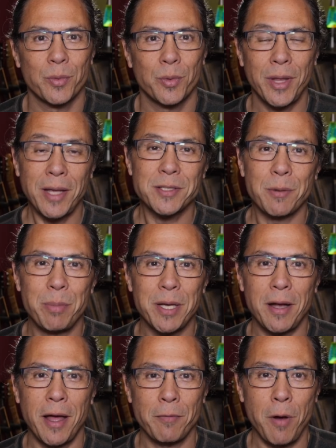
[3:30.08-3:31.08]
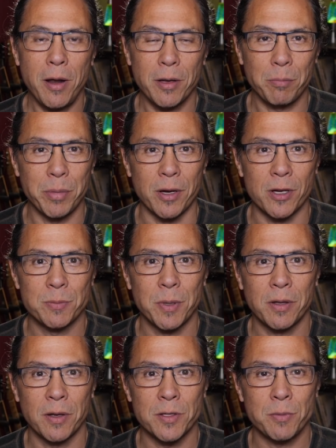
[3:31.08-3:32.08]
Well, that's a bit ironic, Piers,
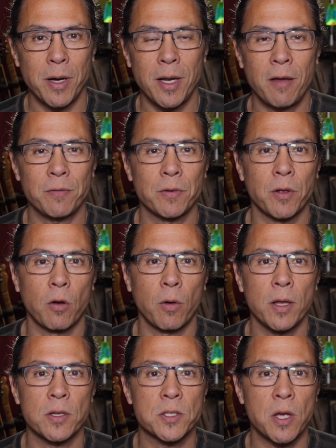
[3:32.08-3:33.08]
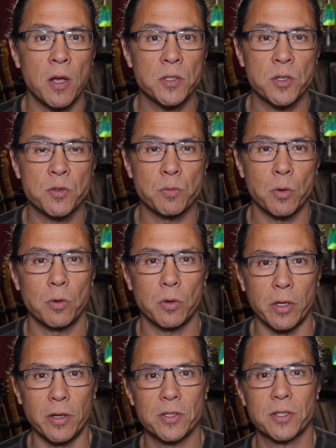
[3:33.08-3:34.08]
because right after the Greg sausage
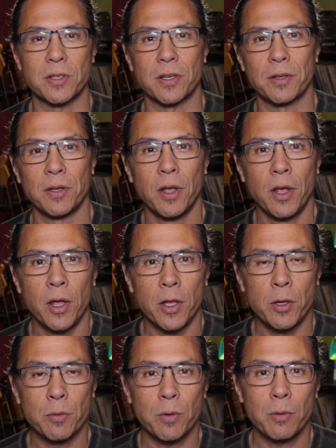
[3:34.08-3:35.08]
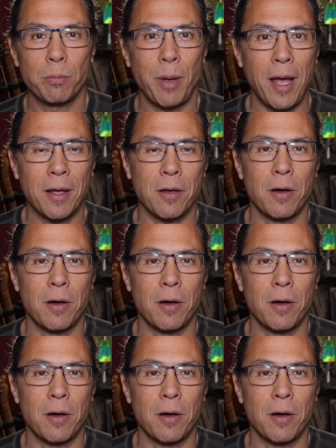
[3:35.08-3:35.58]
roll incident, you were back